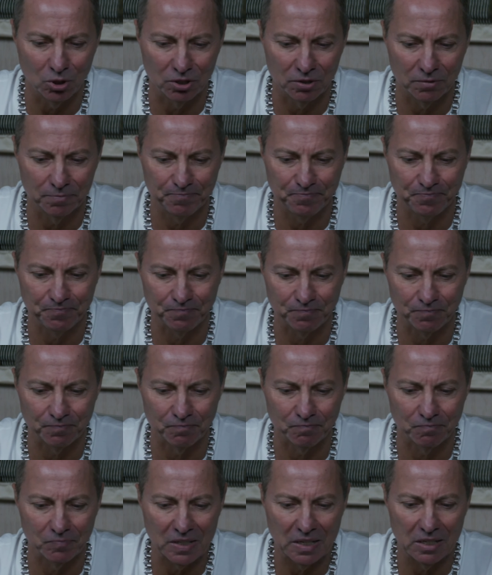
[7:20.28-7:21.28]
Well,
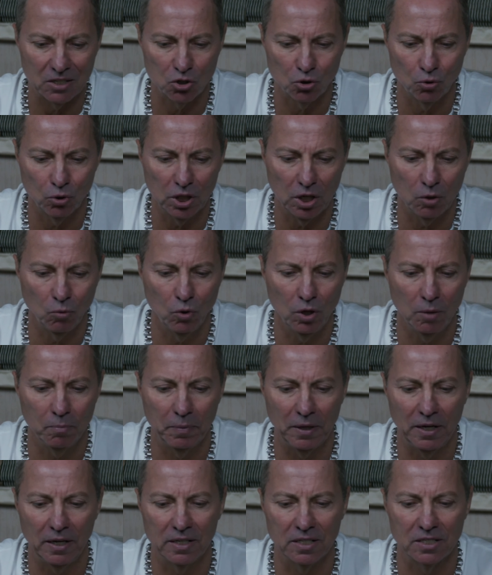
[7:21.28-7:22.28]

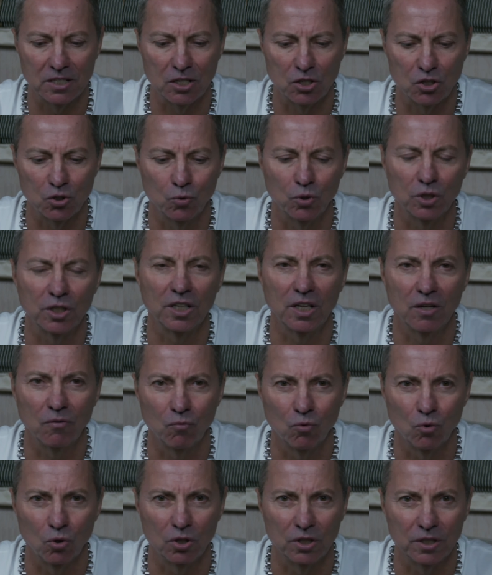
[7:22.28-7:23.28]
what are
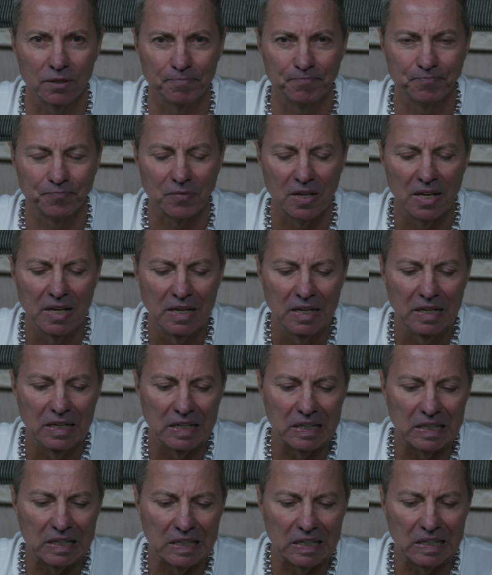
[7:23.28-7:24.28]
polarization waves?
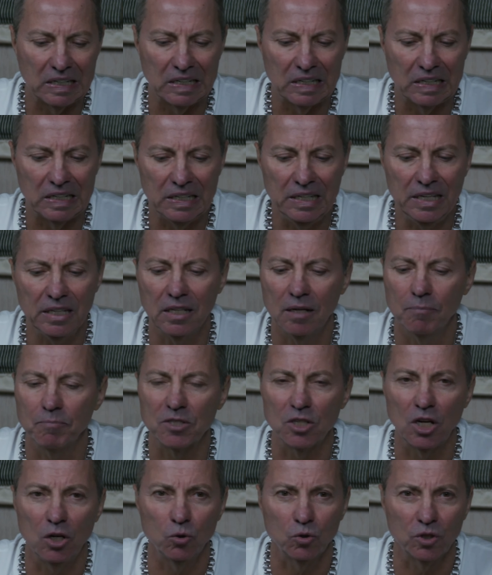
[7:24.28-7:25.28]
There is
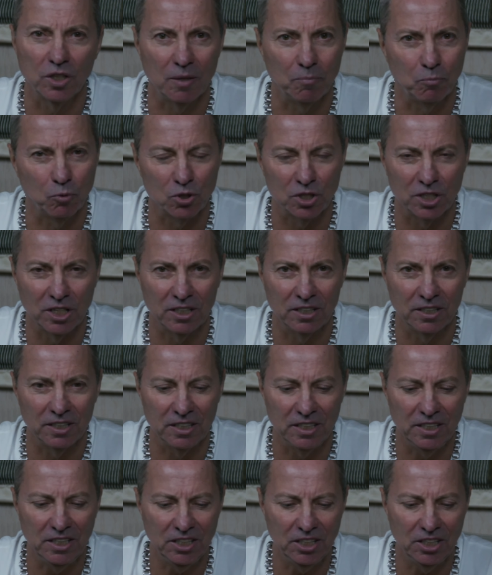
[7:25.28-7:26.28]
no absolute
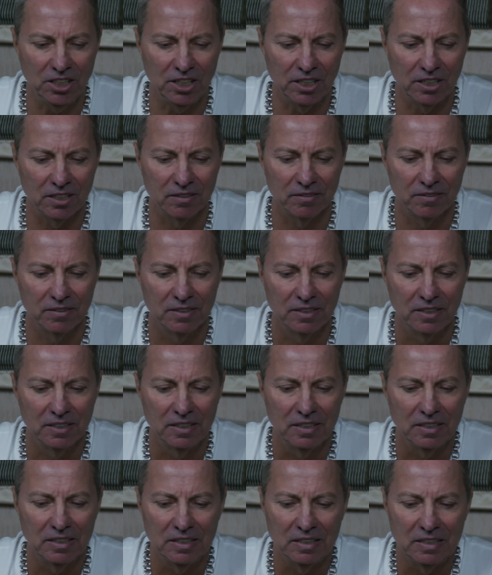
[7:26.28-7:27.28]
void anywhere,
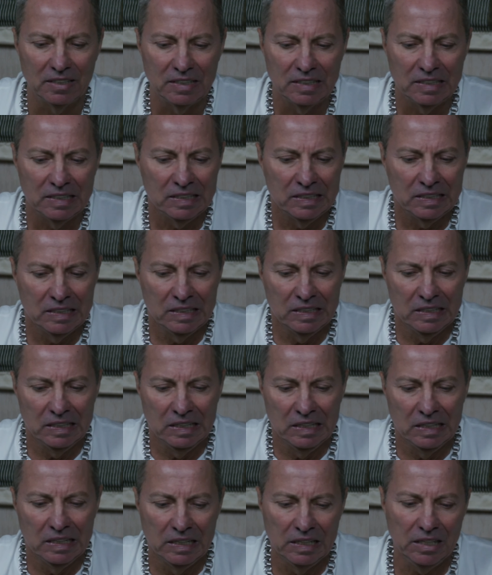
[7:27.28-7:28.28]

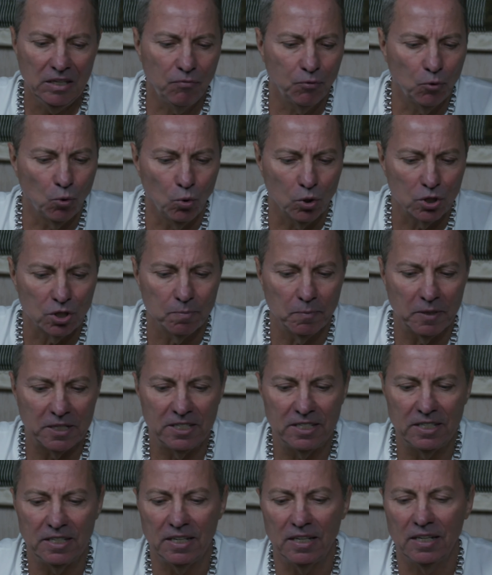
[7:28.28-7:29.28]
neither in space,